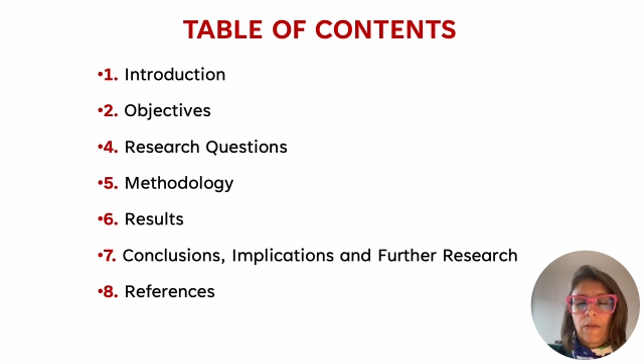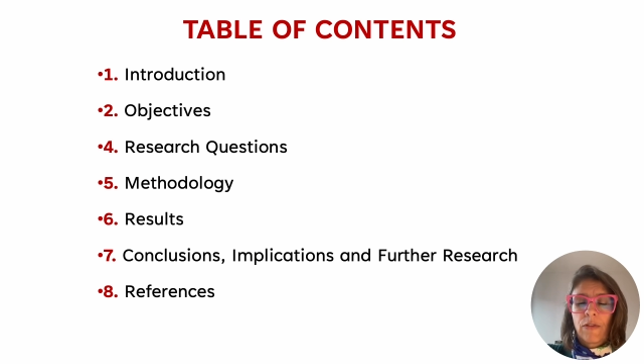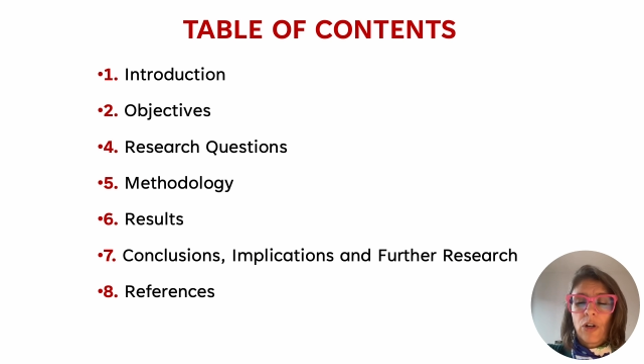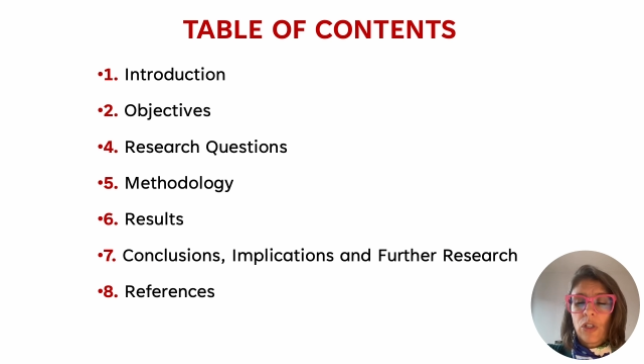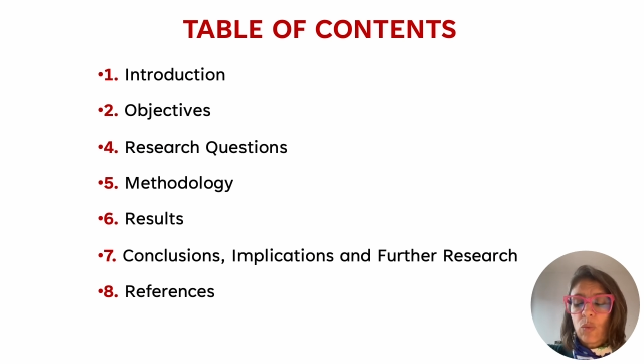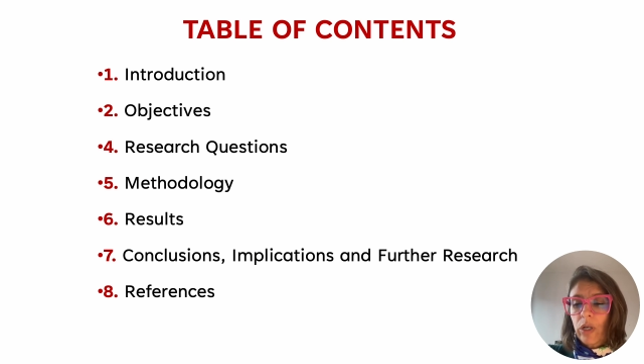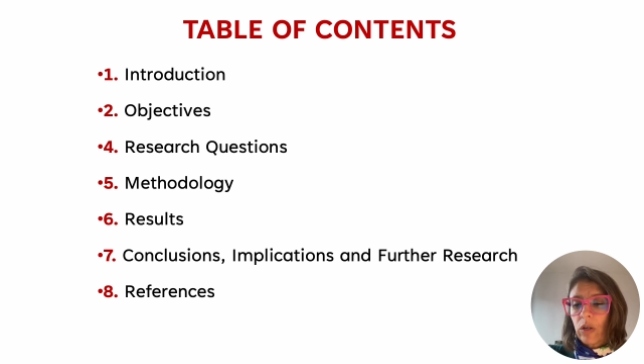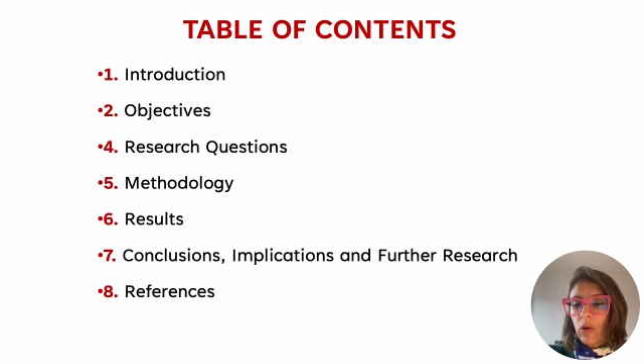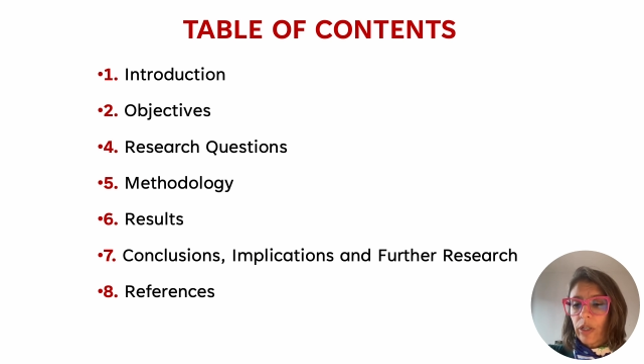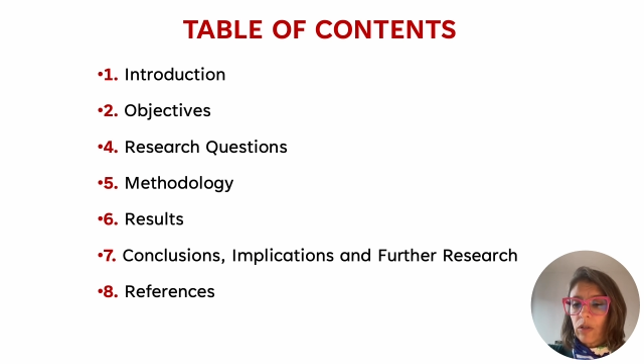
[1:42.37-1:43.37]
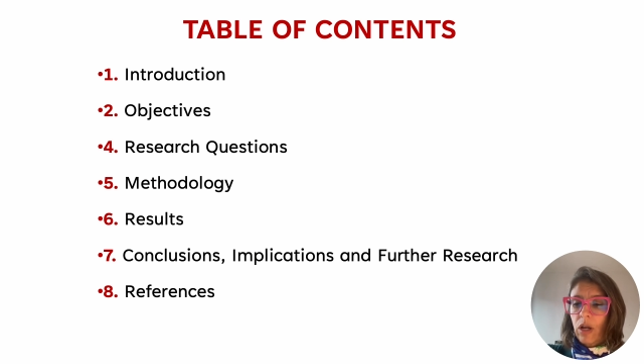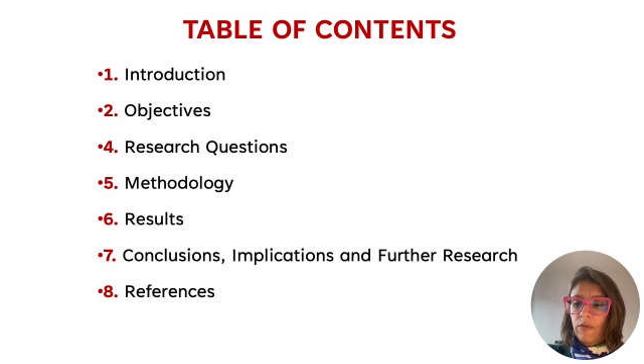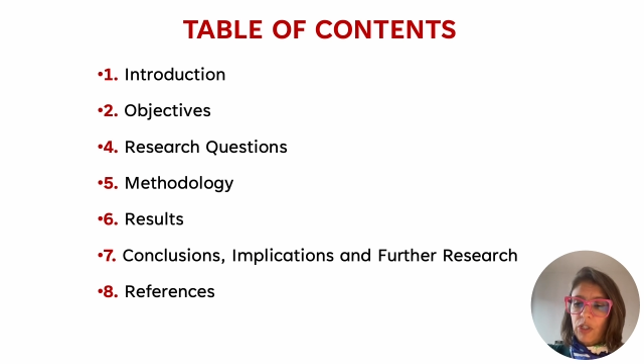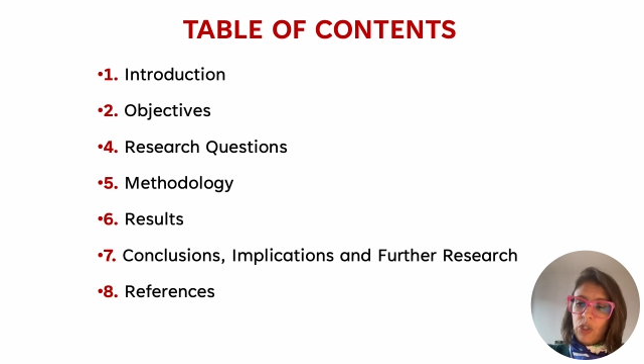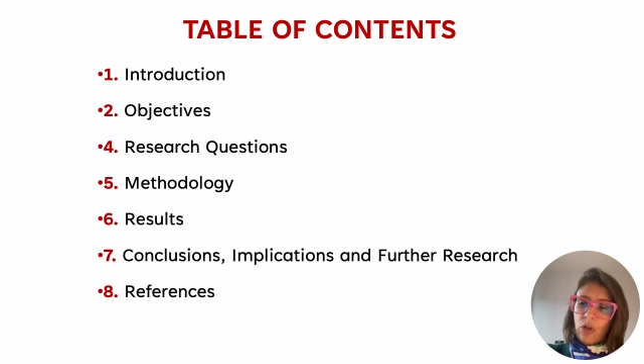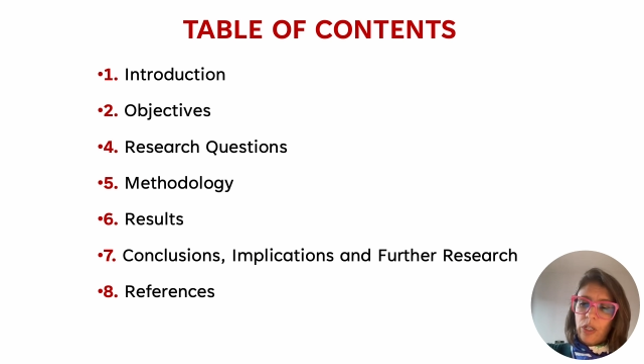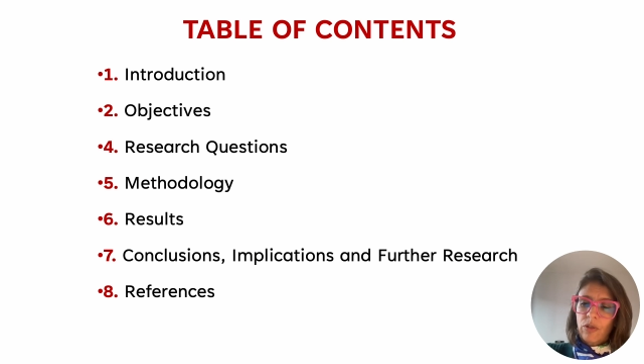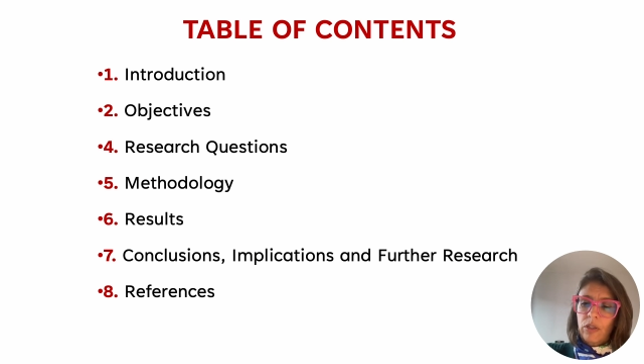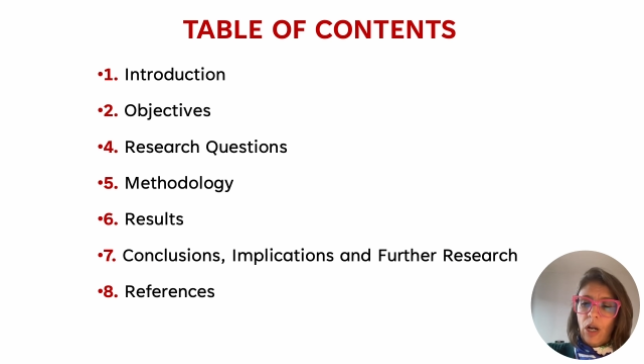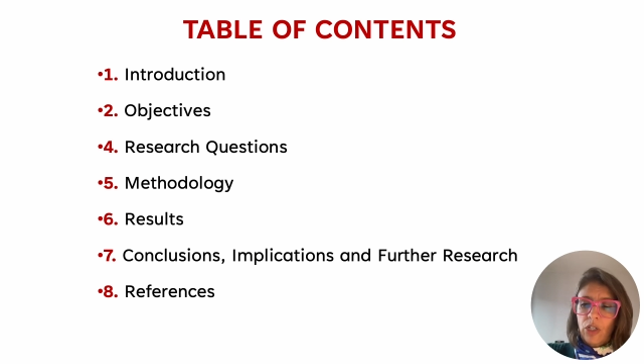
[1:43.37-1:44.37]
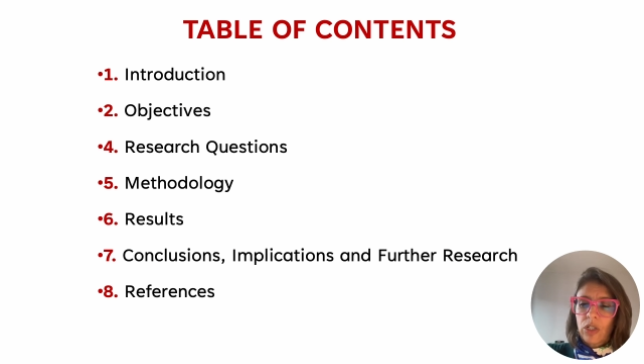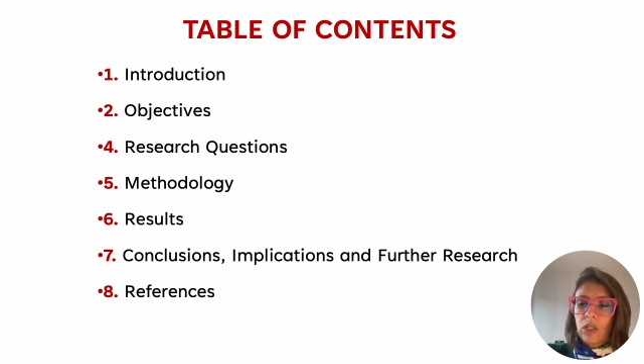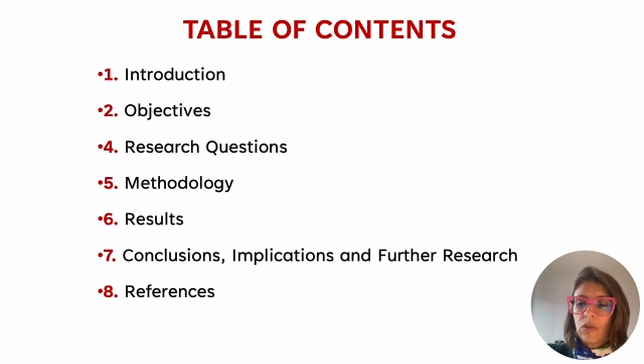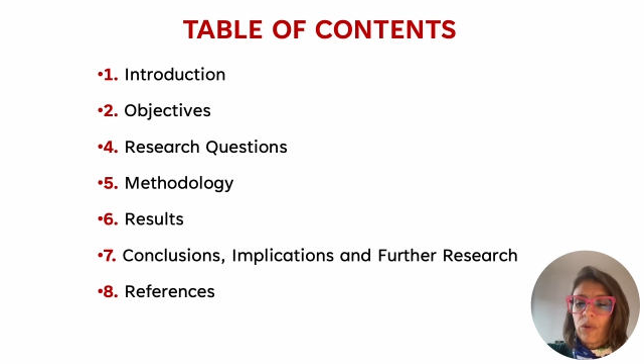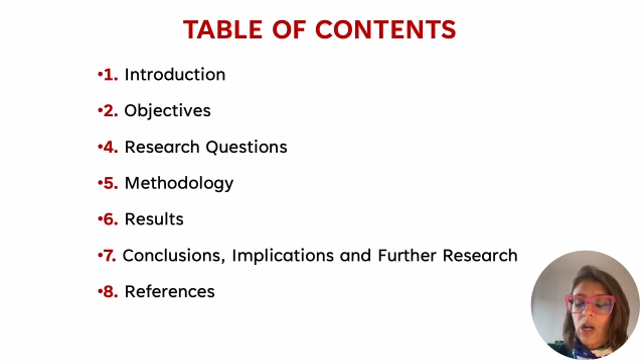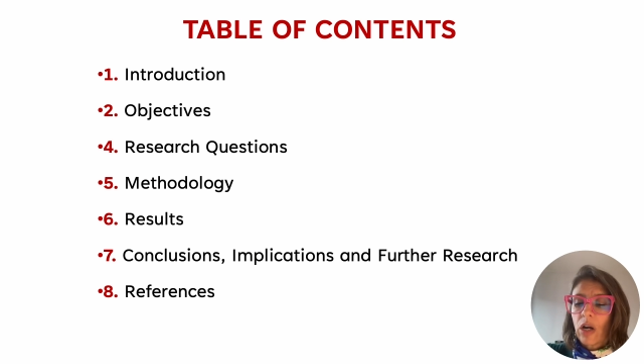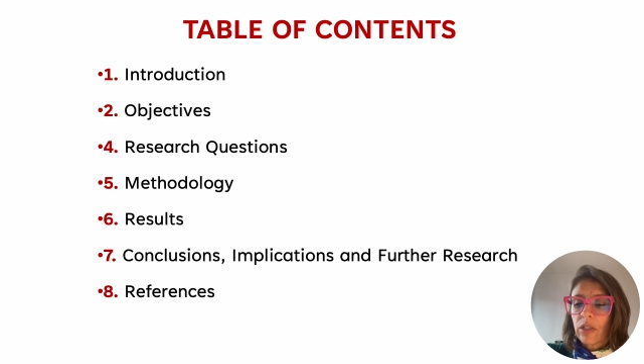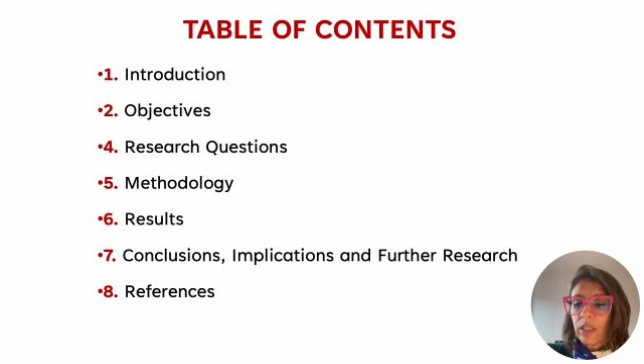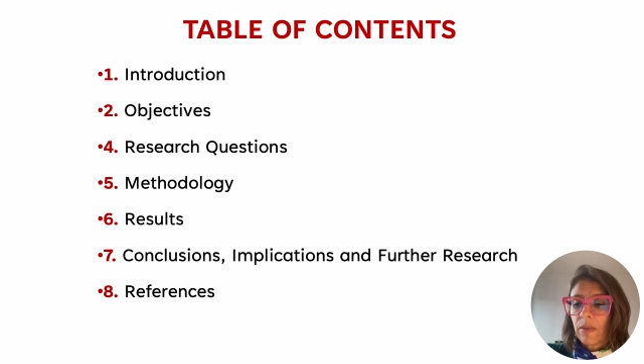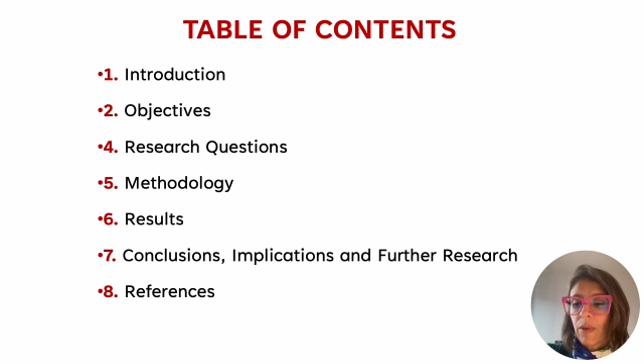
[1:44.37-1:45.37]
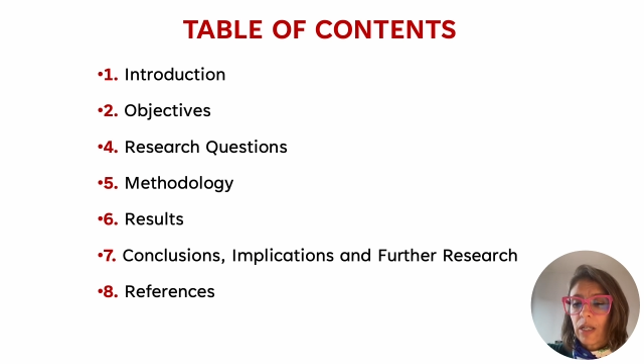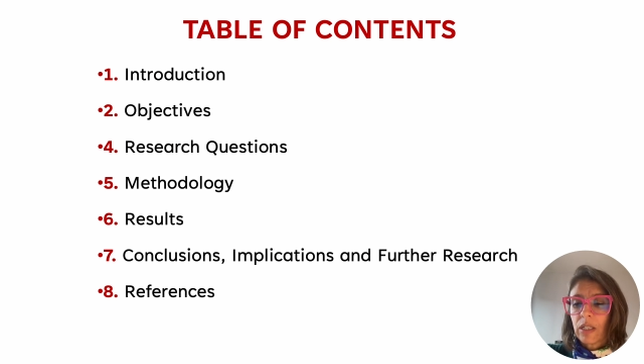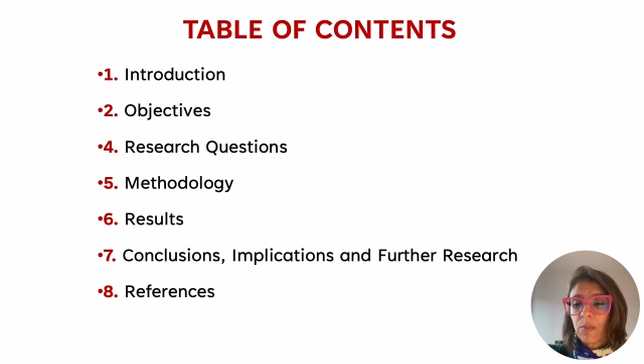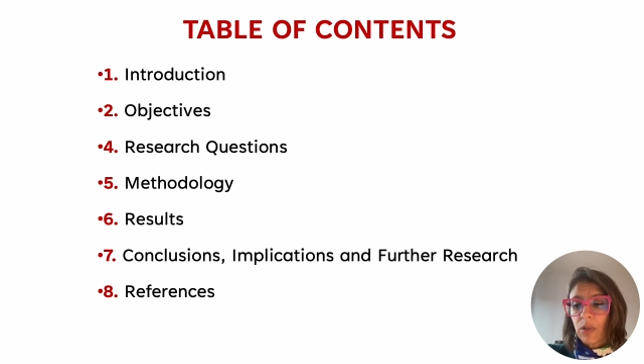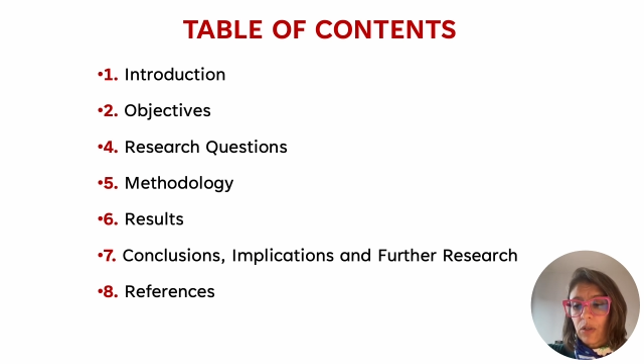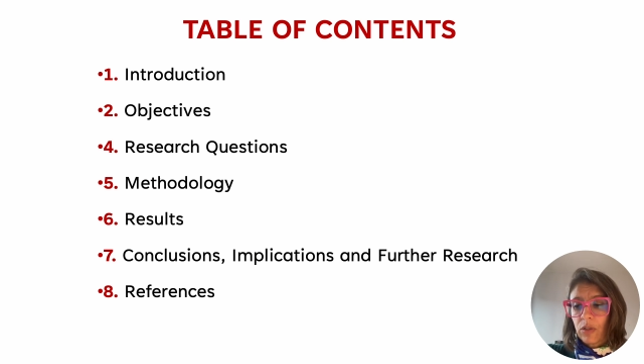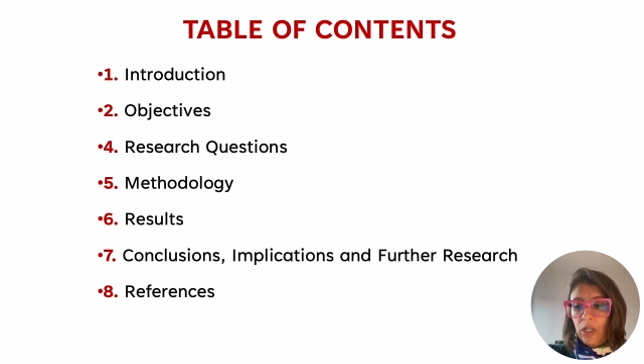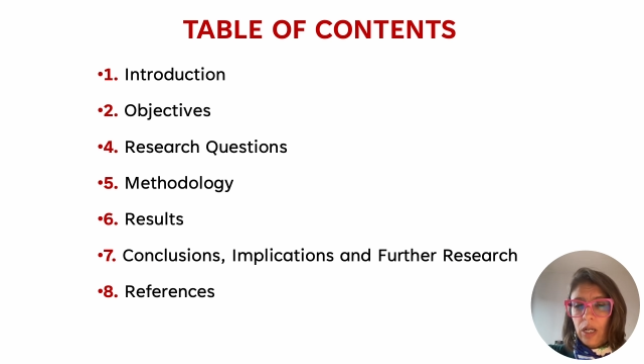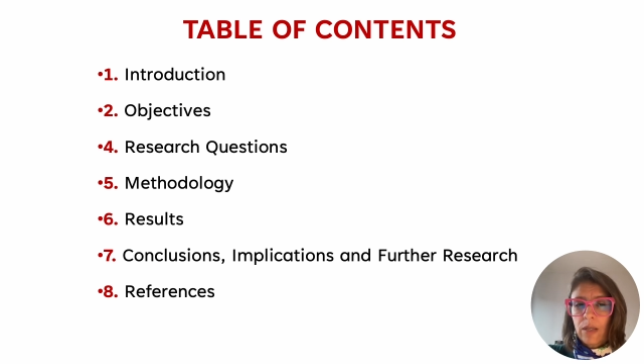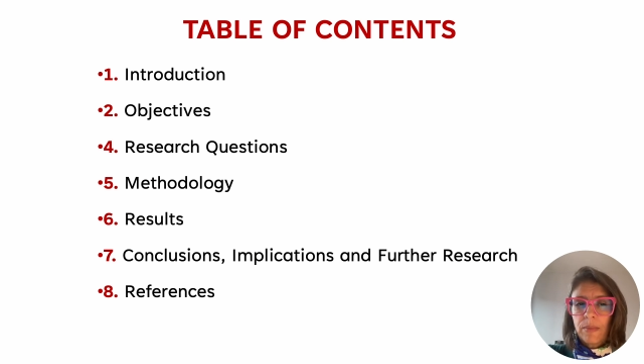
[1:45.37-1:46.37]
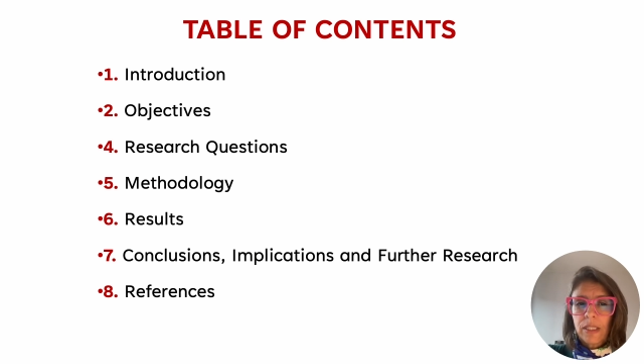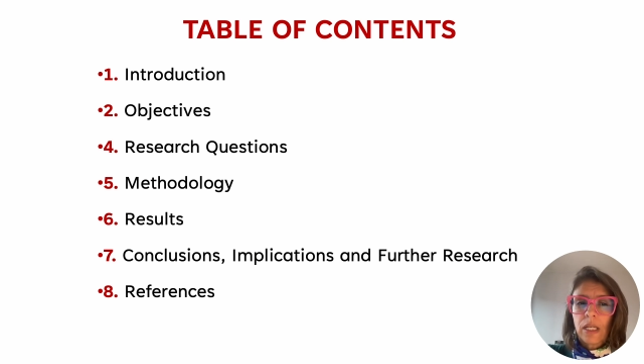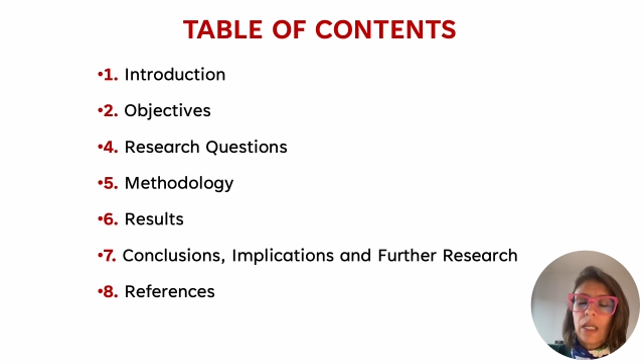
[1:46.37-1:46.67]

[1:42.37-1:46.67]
First, we are going to have a short introduction regarding semantic prototypes.